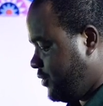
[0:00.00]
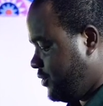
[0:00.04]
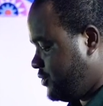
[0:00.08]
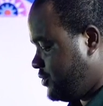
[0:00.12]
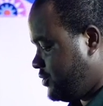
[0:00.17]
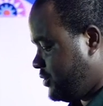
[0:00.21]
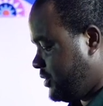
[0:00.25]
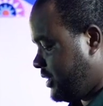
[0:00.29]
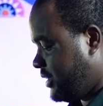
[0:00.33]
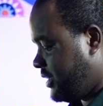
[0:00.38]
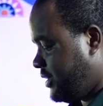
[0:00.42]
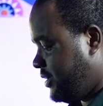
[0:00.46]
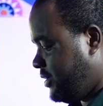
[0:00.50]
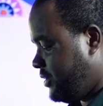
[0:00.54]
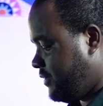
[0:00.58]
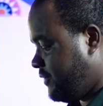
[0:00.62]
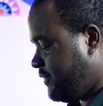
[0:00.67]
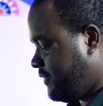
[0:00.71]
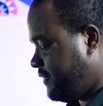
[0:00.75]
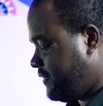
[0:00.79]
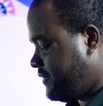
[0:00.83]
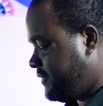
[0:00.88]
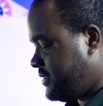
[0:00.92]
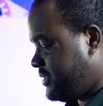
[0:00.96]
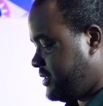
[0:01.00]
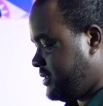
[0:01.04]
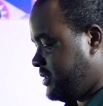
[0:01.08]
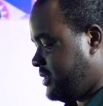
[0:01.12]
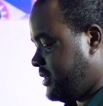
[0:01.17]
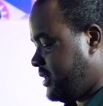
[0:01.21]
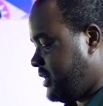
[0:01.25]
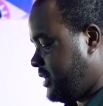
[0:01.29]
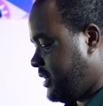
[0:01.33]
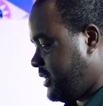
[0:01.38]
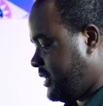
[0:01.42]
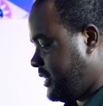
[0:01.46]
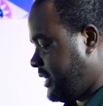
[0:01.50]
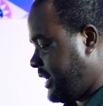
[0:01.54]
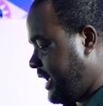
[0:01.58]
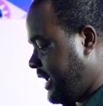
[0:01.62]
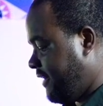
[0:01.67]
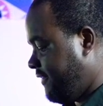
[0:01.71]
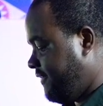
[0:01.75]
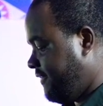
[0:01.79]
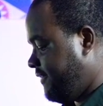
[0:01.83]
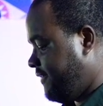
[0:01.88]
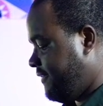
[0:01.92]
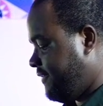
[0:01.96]
to the key of
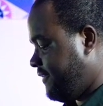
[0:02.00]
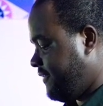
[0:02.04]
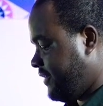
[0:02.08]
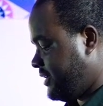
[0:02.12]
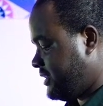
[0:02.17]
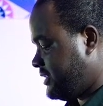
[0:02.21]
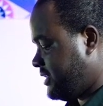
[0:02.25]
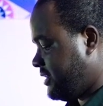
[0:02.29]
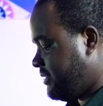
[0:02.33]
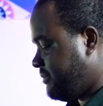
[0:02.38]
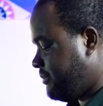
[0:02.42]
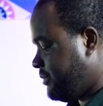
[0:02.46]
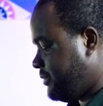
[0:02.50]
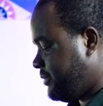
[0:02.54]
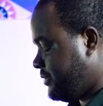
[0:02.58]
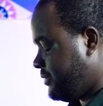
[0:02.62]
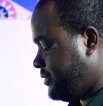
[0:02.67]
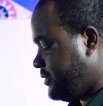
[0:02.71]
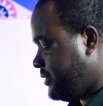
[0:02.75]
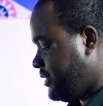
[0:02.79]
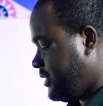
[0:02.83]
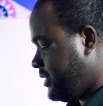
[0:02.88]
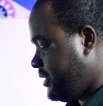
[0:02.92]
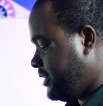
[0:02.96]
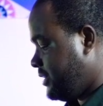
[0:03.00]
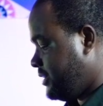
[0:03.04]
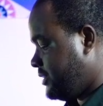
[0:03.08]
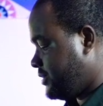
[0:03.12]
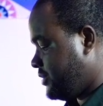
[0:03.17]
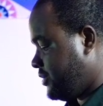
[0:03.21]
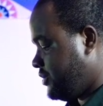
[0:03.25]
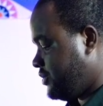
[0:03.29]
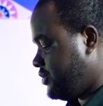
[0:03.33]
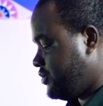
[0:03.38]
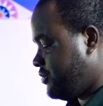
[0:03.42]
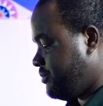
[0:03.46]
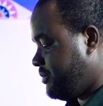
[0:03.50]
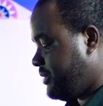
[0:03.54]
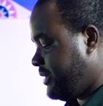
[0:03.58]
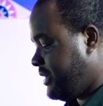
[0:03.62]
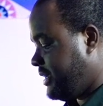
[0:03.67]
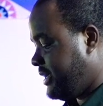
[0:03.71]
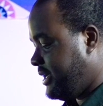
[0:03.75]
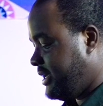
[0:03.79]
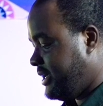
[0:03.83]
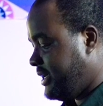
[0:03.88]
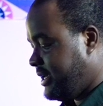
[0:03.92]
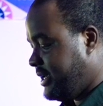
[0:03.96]
F, for example, it's going to
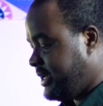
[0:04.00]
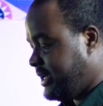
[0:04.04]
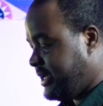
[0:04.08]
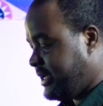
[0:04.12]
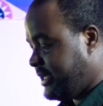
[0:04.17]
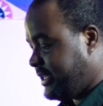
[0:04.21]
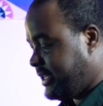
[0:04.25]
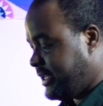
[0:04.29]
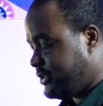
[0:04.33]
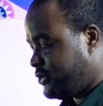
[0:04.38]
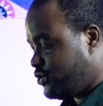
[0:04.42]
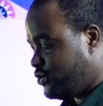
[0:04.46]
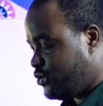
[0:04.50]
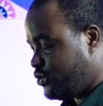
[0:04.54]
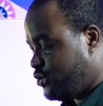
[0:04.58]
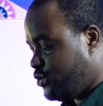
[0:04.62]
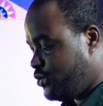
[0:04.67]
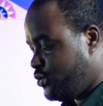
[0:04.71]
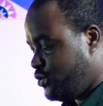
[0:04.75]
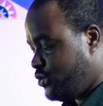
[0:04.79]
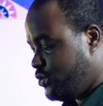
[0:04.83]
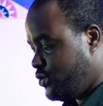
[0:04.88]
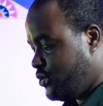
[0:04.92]
be the 2